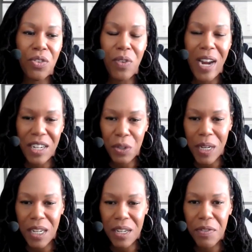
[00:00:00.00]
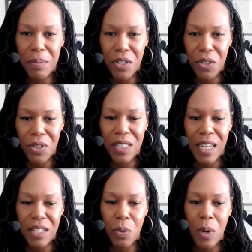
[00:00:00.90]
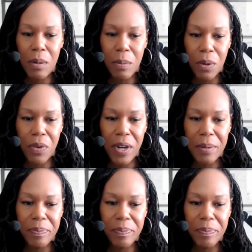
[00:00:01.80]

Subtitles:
graduating from the Journey to Esquire program.